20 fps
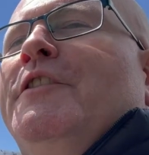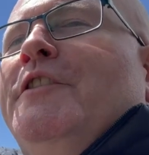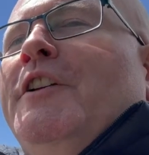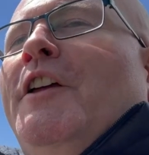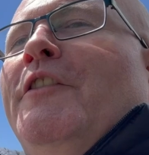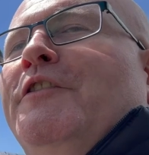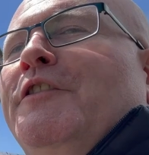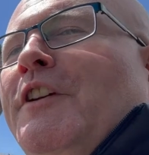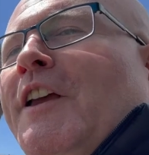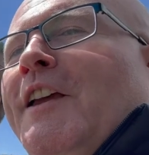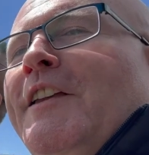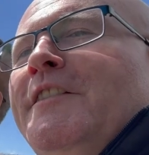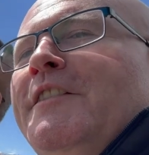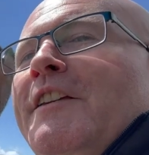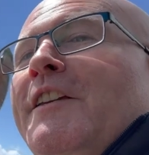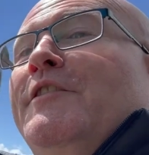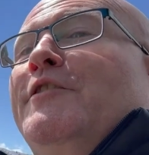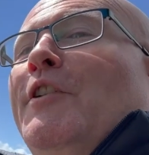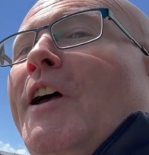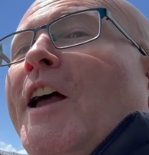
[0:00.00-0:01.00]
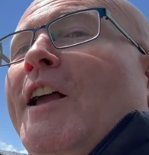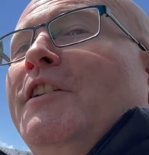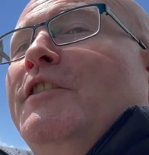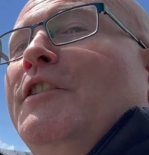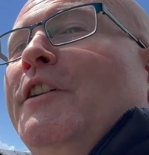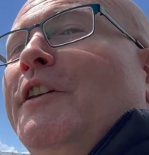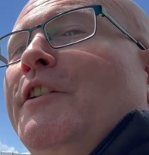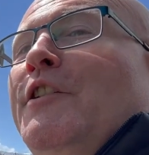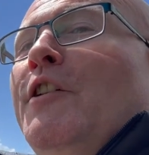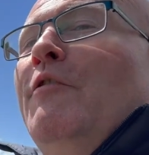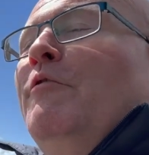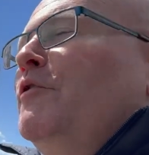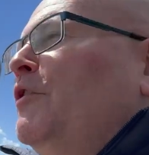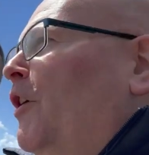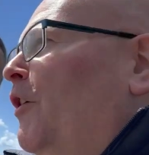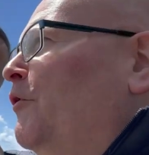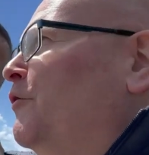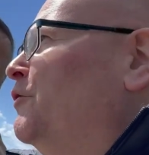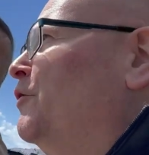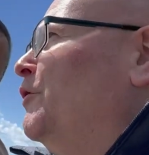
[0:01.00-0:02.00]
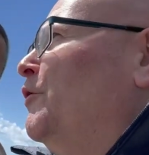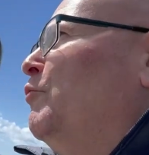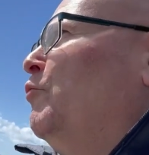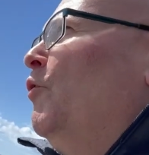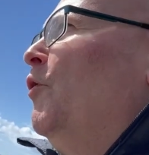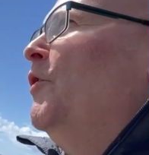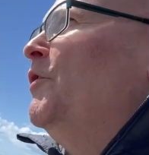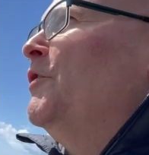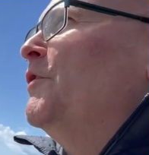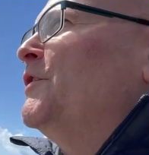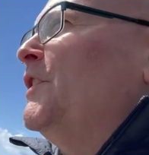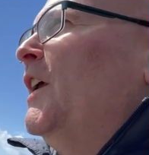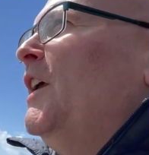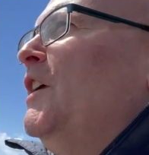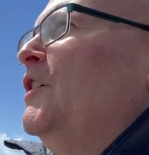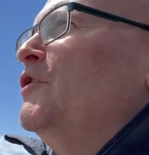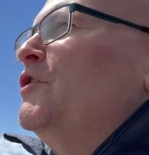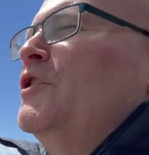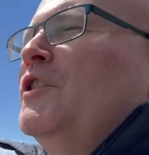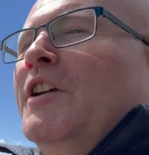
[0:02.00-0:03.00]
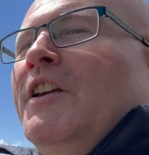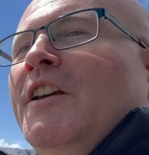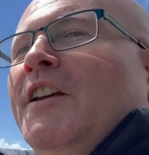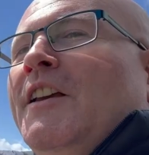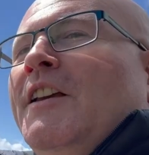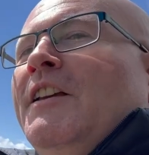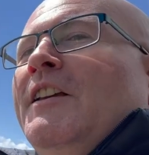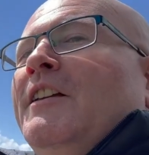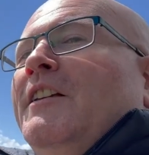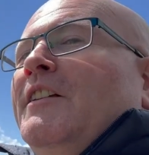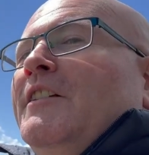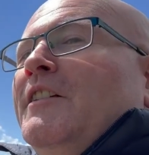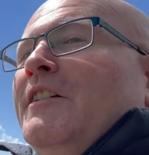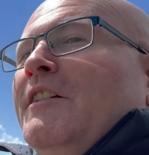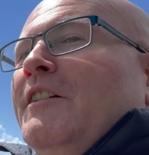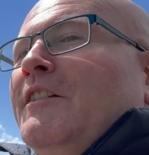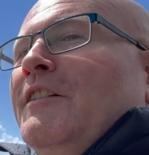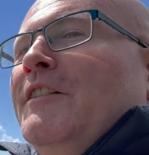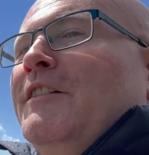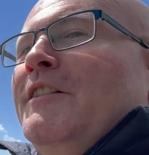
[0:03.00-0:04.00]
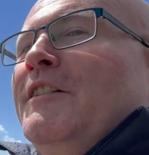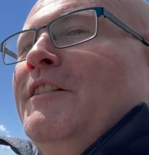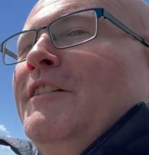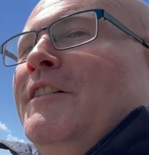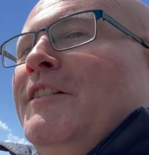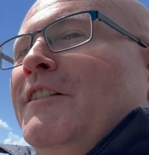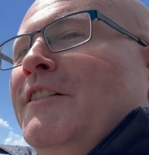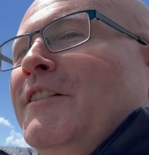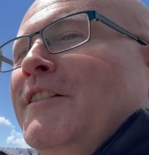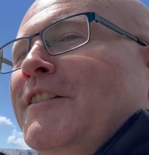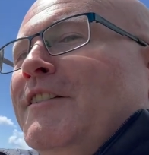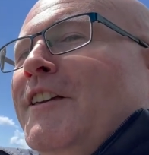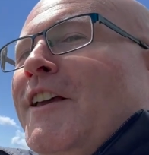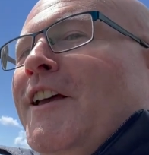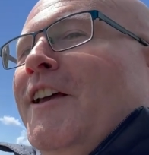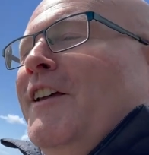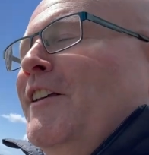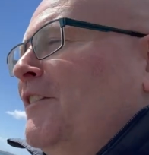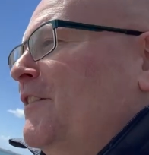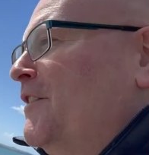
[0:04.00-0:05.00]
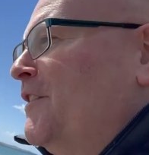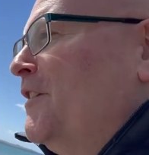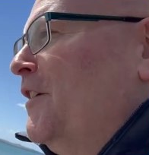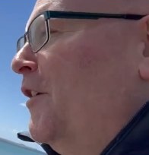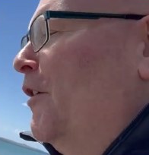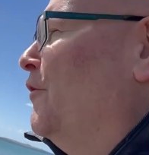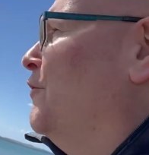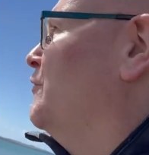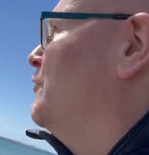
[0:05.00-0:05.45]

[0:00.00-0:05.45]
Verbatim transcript: done yet is to actually go down to the water's edge. Oh dear. Yes. Are you